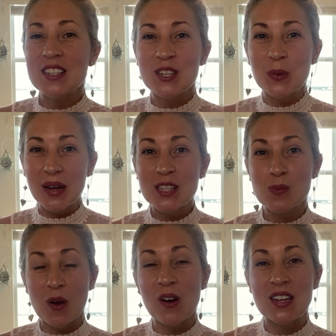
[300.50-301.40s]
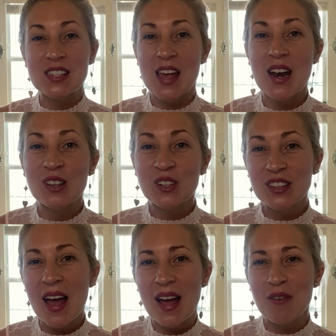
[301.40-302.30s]
to experience that in their
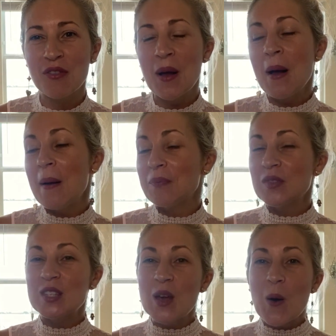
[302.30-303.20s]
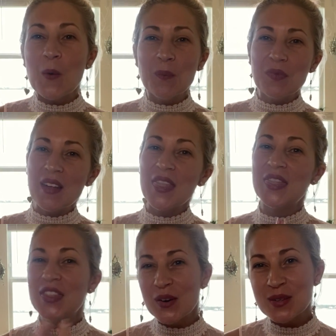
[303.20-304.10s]
life. So
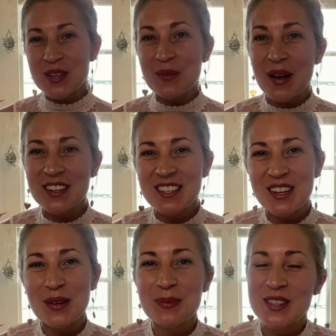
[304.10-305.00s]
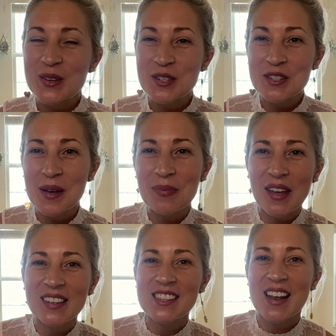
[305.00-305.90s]
those are my tips. Those are some
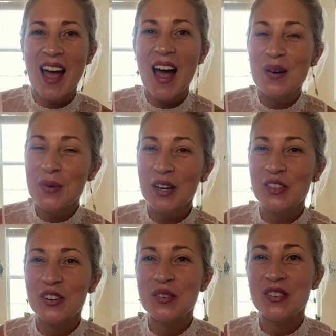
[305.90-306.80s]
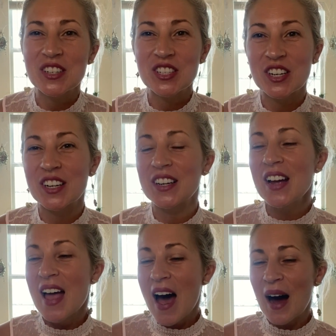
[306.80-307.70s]
things that I work through for sure.
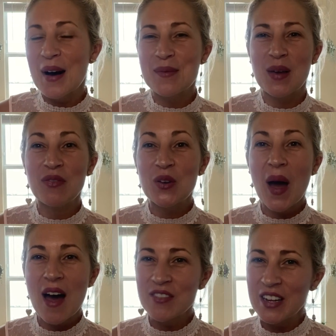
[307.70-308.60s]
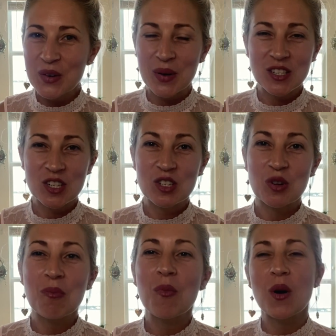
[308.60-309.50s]
If you have any questions, you're
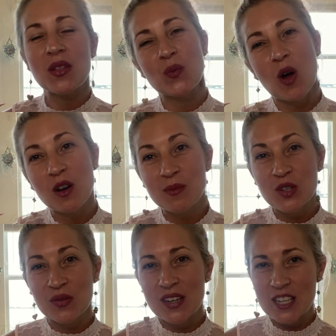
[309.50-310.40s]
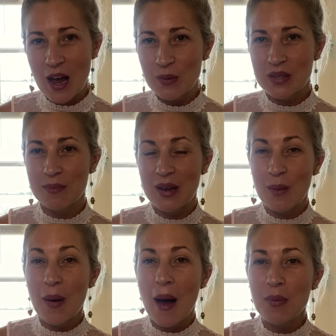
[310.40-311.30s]
more than welcome to reach out to me or
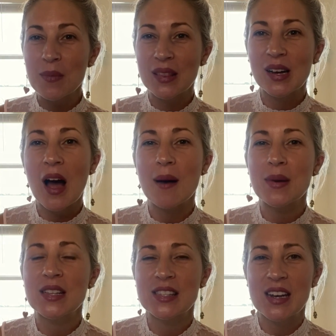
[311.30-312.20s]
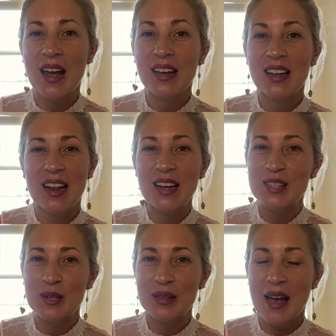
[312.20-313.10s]
pop them in the comments and I can
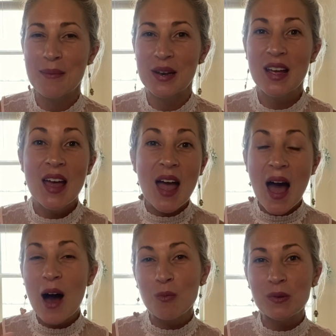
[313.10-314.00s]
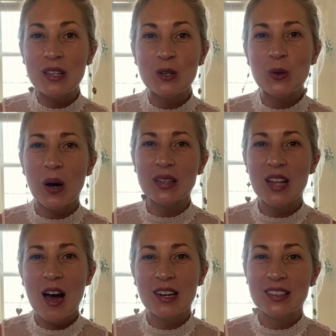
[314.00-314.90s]
answer them and help you
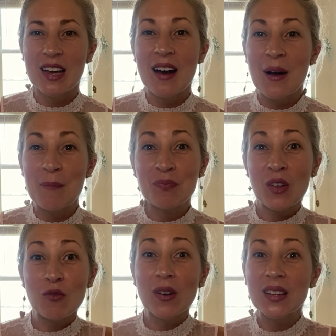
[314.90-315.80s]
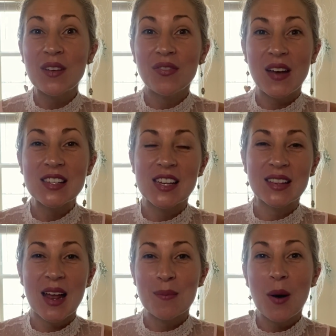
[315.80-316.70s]
along really facing
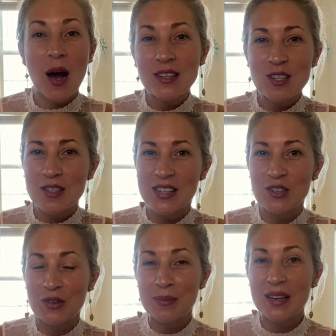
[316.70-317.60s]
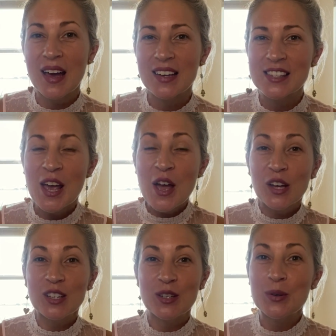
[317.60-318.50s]
that imposter syndrome, because
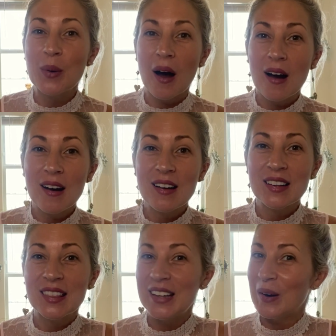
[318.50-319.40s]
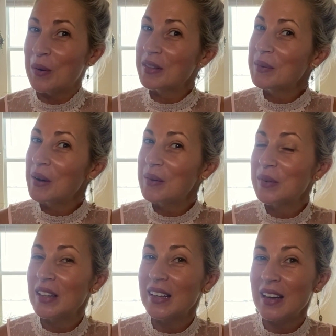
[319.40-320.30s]
you are the only one with
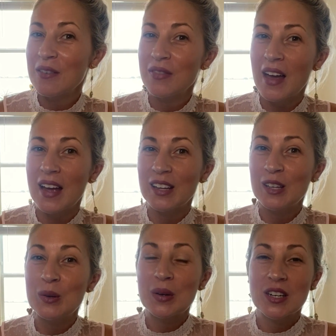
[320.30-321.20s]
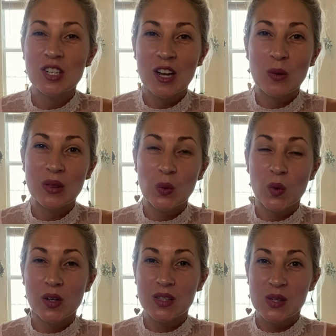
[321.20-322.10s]
the gift that you can share with the
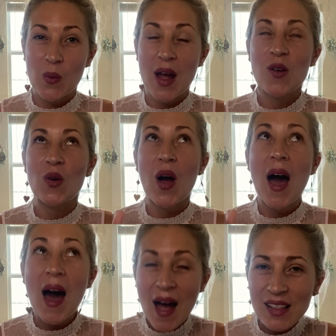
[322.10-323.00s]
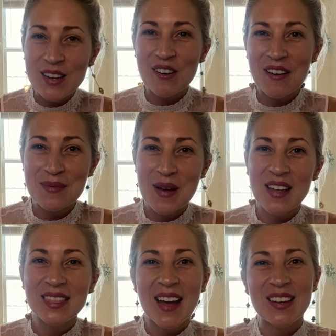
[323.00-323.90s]
world. So I highly
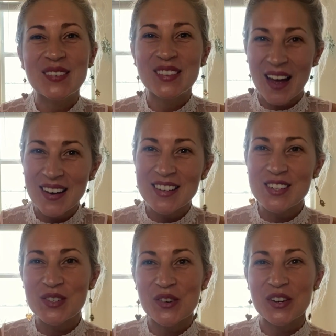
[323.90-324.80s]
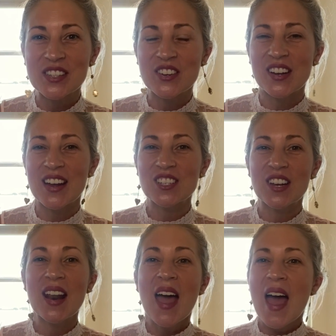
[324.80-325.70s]
recommend that you get into course
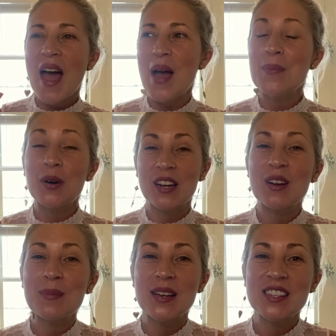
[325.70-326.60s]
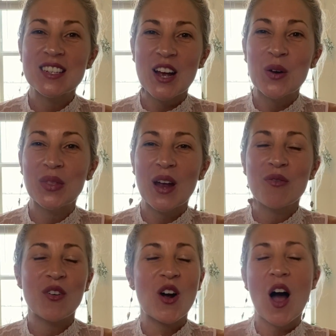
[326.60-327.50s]
creation and put your message out there
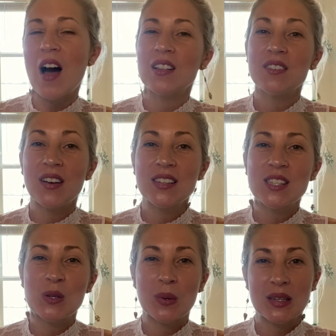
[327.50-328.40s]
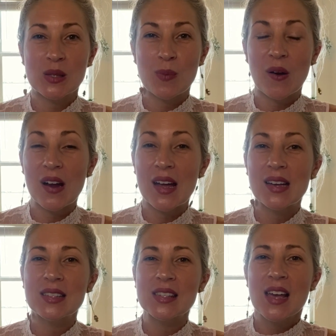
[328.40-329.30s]
for all of us to
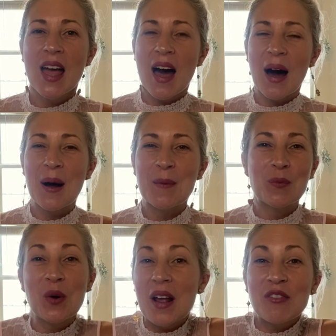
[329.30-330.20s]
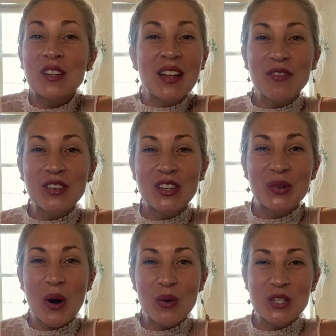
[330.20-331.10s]
experience. Whatever level you
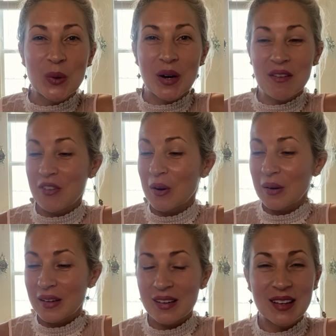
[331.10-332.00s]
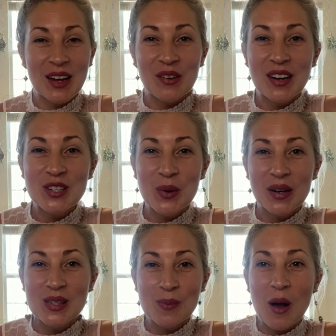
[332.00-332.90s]
go toward. If you're gearing toward a
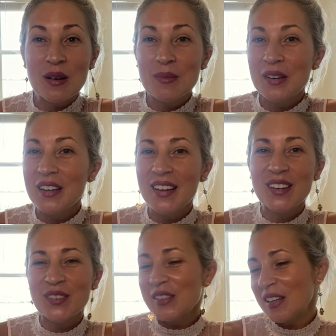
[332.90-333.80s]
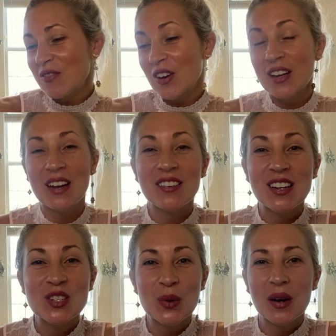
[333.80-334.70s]
small community, cool. If you're gearing
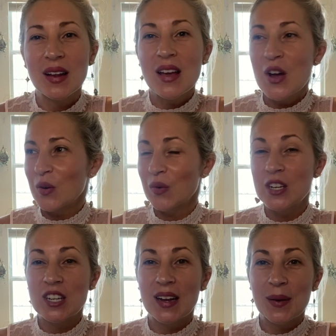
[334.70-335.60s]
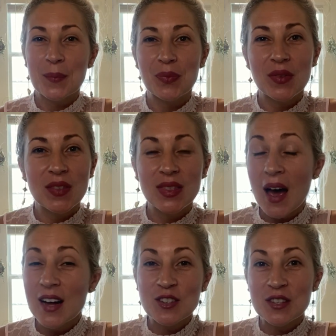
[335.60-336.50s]
toward reaching
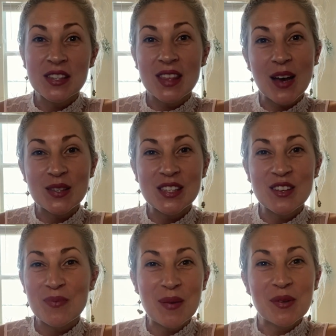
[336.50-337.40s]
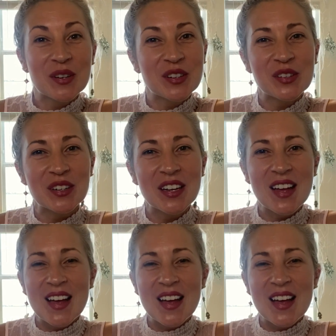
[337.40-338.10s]
hundreds and thousands of people, cool.